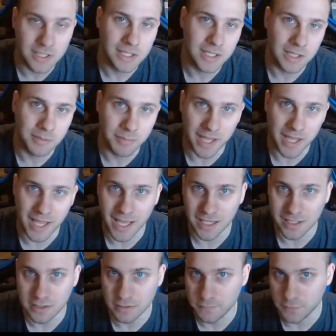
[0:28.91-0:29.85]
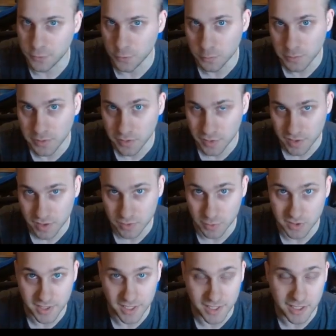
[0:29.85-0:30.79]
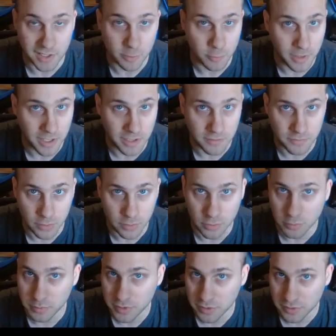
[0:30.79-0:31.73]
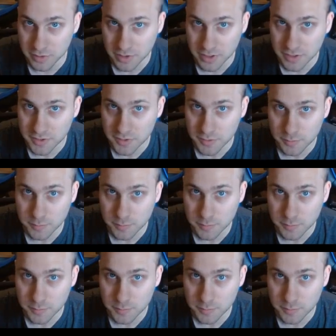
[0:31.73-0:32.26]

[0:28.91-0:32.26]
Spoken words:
And by adding a few abilities, we're taking away a few abilities.